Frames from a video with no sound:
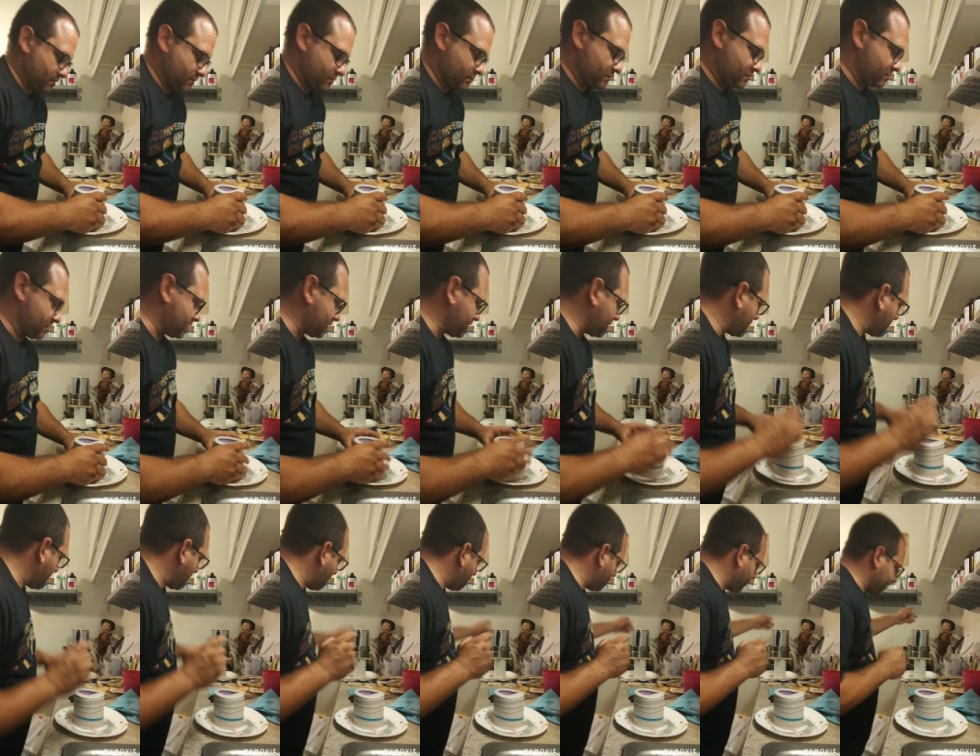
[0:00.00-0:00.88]
Alright,
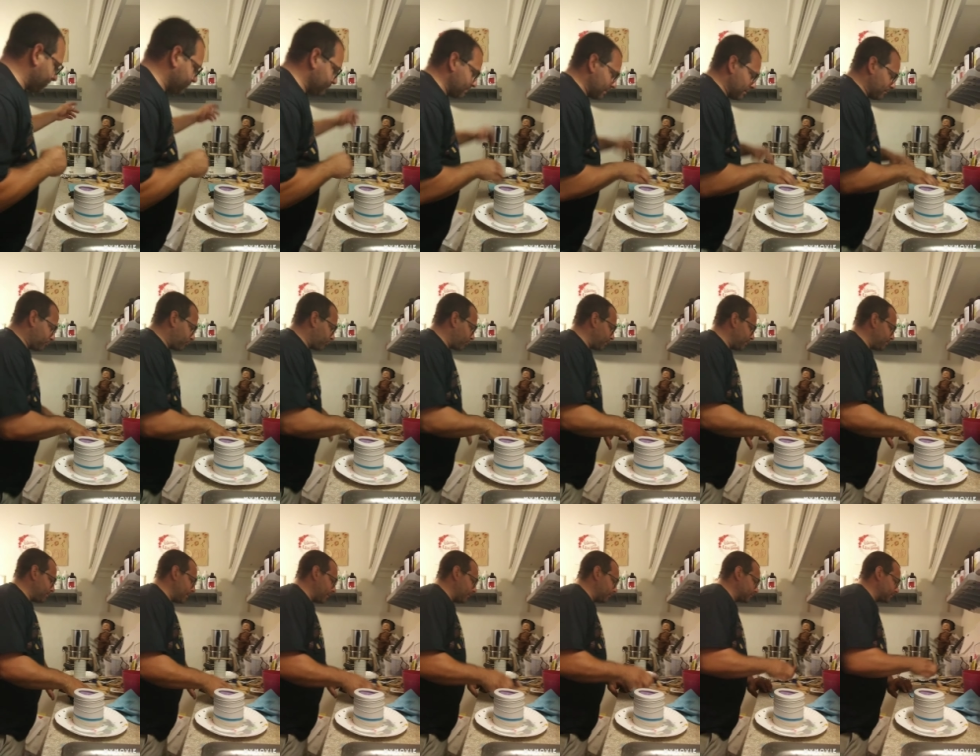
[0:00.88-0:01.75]
I already
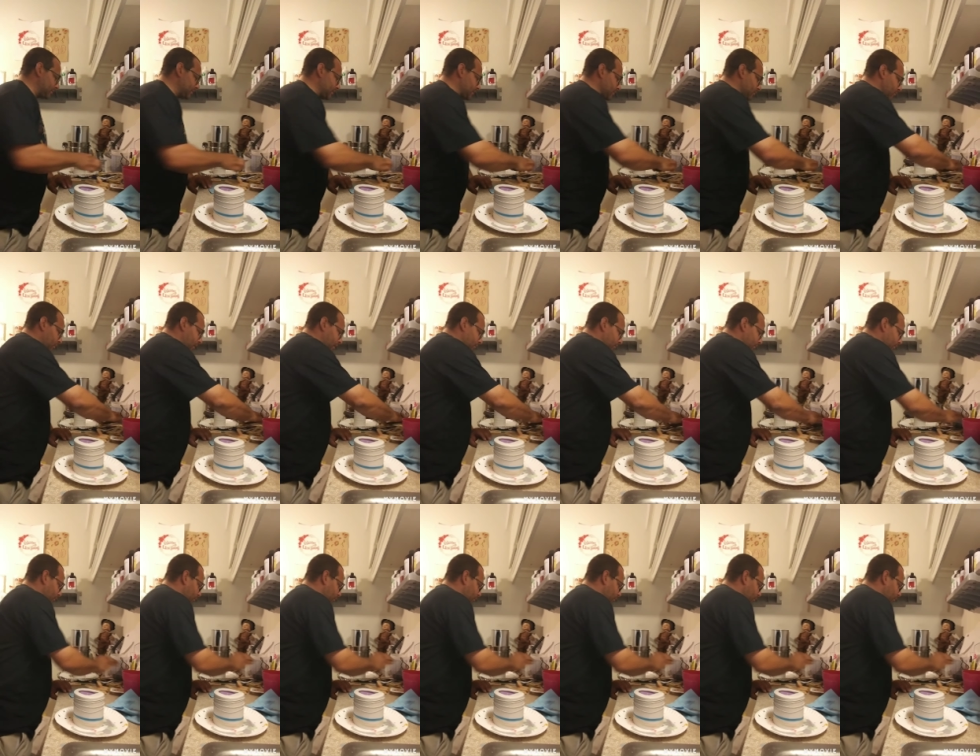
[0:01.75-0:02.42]
pre-melted it while we were